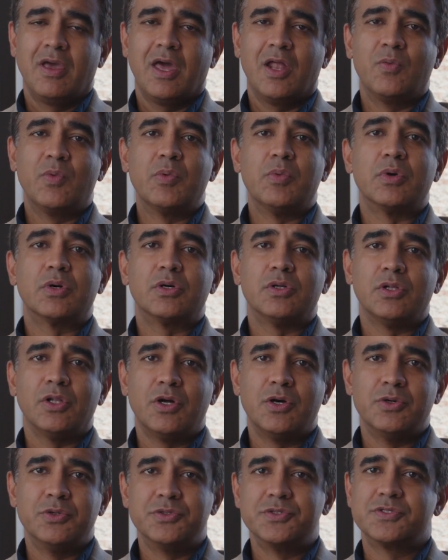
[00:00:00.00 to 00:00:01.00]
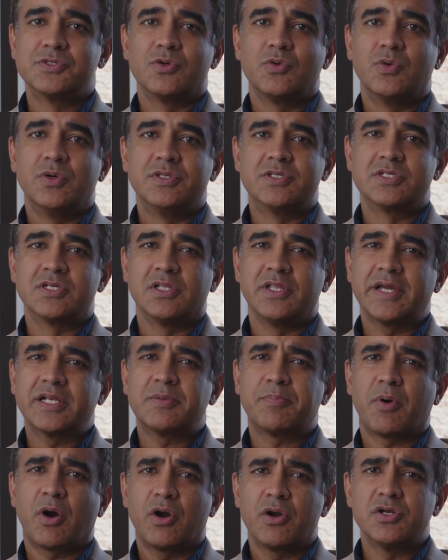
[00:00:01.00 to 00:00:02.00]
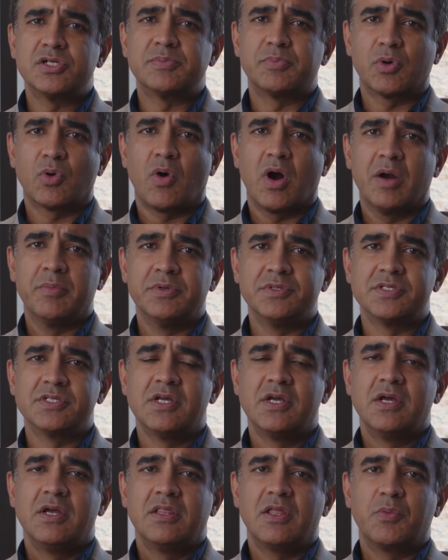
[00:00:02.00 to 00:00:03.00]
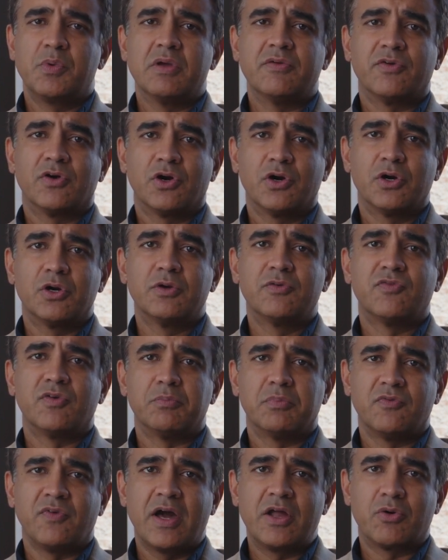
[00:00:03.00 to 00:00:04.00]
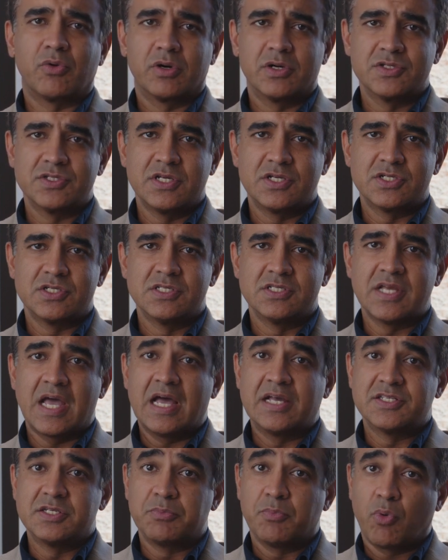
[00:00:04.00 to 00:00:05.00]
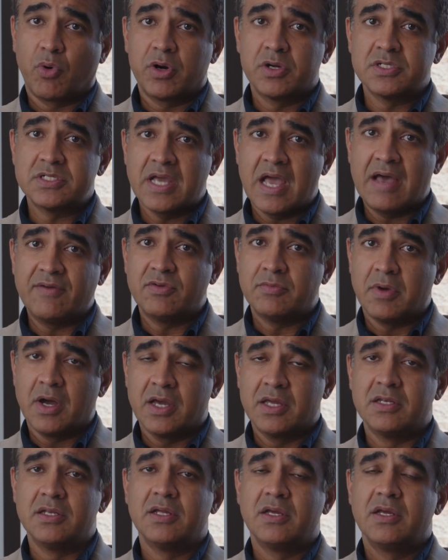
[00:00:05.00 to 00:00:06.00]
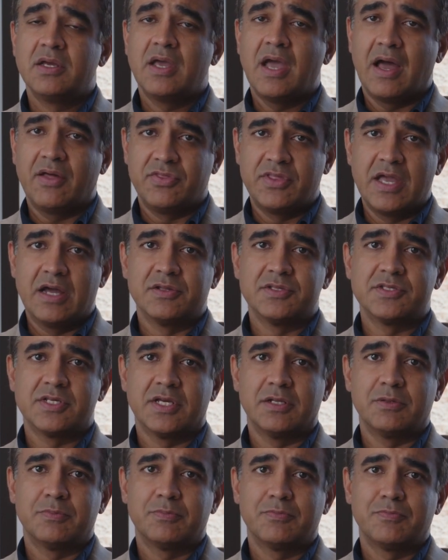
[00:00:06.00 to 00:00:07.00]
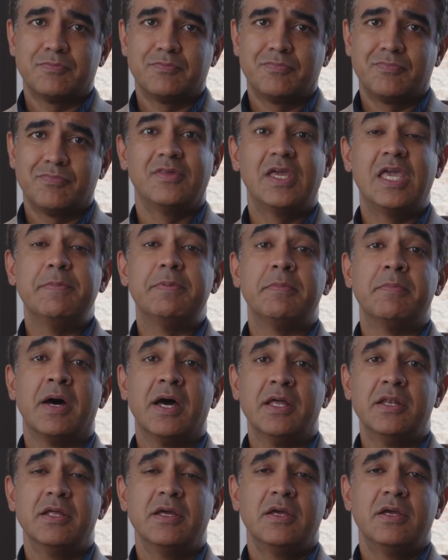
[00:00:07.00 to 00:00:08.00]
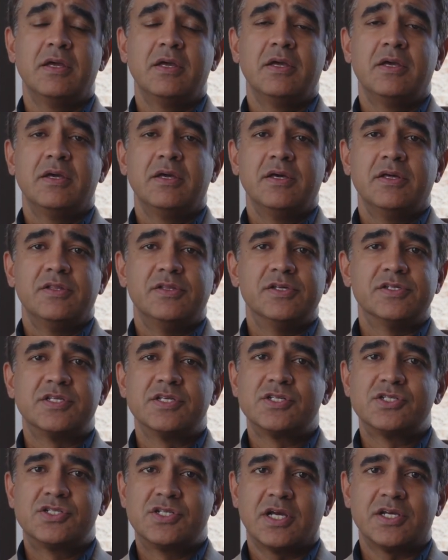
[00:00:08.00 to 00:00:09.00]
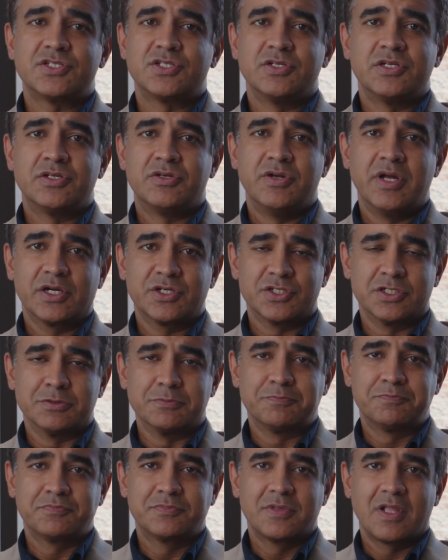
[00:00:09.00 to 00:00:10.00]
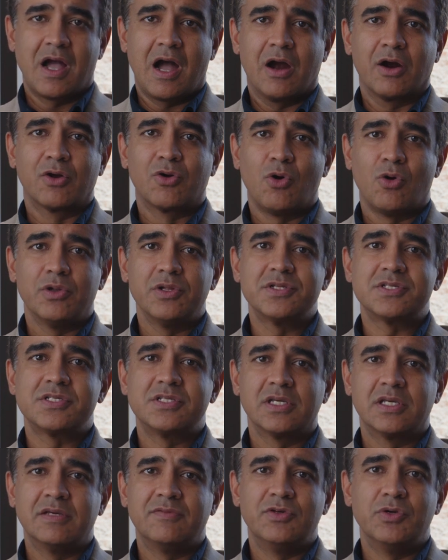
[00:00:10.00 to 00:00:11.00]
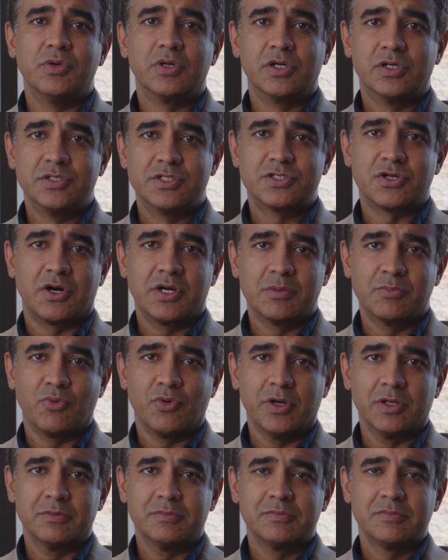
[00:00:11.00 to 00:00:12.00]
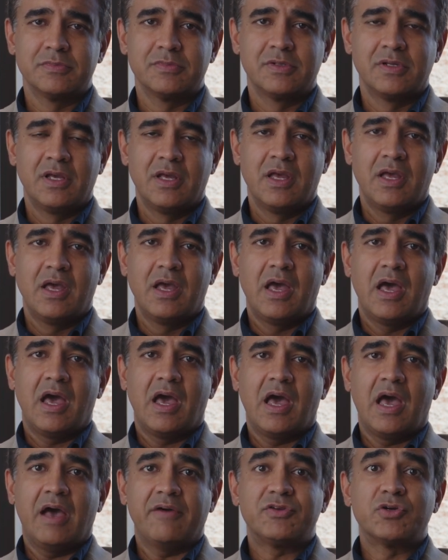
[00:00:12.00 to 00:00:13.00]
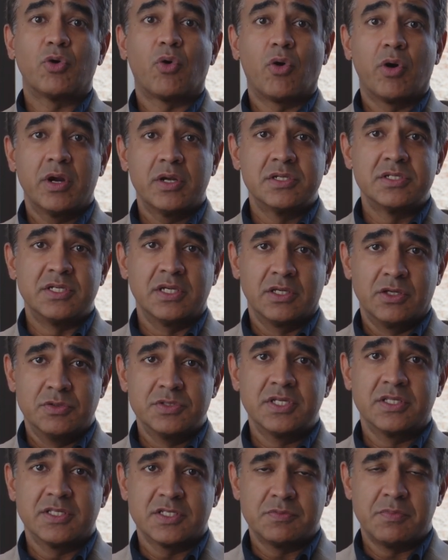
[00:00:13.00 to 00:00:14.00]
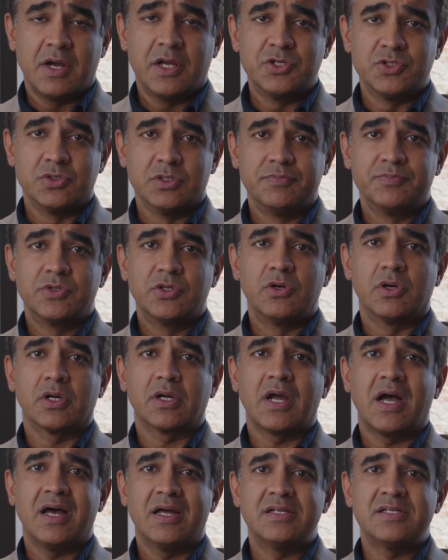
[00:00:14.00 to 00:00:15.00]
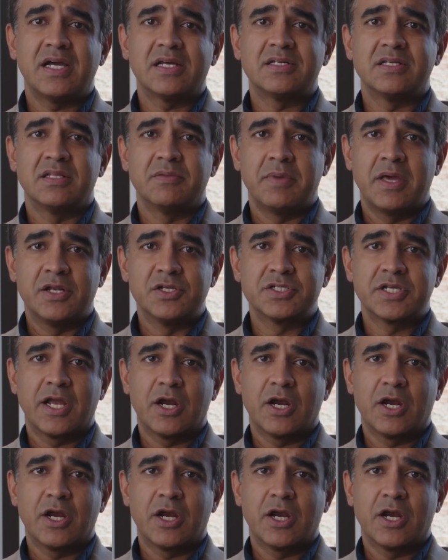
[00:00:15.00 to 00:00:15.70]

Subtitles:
And we will close with select partnership requirements that we have heard from provider organizations as important to have in mind at the outset. Keep in mind, this is just an introduction. Our goal is to give you a good starting point. After orienting using this module, your contact at the managed